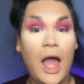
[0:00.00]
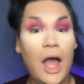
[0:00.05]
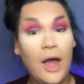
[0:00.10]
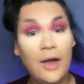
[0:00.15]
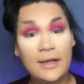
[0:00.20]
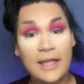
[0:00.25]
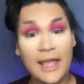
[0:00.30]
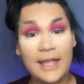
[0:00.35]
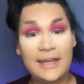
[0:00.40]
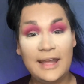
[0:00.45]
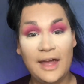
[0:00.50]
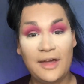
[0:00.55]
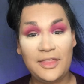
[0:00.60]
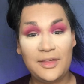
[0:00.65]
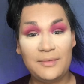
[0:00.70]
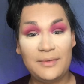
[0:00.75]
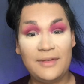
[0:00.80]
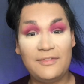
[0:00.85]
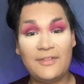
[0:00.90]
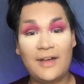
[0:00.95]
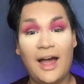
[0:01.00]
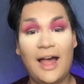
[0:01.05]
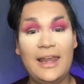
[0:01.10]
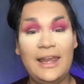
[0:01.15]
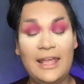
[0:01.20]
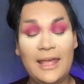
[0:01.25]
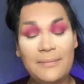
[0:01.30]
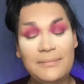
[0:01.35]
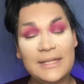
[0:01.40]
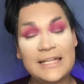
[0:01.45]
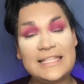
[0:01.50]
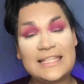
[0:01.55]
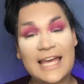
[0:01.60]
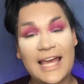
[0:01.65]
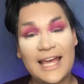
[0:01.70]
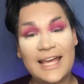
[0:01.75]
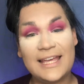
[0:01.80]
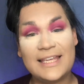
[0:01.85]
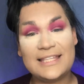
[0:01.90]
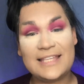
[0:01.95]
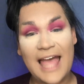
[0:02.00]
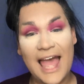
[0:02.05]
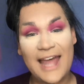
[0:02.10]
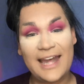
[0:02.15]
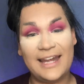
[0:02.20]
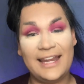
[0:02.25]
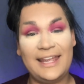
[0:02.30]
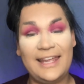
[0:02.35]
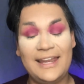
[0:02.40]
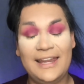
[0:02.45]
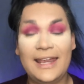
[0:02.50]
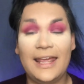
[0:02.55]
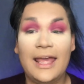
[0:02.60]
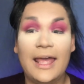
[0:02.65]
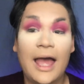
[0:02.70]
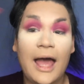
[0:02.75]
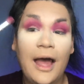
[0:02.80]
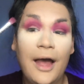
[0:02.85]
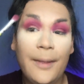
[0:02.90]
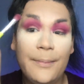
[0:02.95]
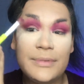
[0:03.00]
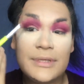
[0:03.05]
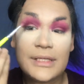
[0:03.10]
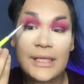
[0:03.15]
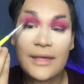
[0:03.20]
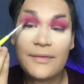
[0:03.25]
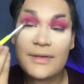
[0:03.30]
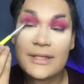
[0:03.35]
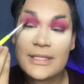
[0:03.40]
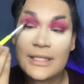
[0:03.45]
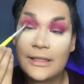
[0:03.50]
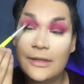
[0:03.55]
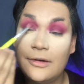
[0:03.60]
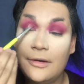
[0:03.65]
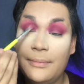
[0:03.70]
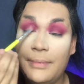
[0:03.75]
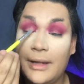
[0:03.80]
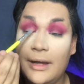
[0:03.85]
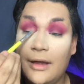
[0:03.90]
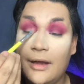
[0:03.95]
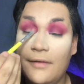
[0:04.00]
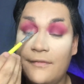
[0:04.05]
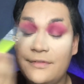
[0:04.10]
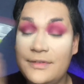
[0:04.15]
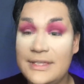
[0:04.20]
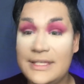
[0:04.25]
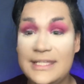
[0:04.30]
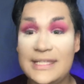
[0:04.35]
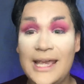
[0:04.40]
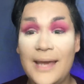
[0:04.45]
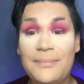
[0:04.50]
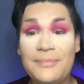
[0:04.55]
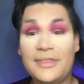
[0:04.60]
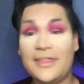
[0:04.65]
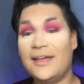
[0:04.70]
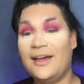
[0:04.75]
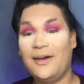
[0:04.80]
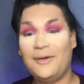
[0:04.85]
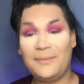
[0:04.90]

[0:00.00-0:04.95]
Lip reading: Okay, now that we've got Hypnotize added in to give us a little bit of depth,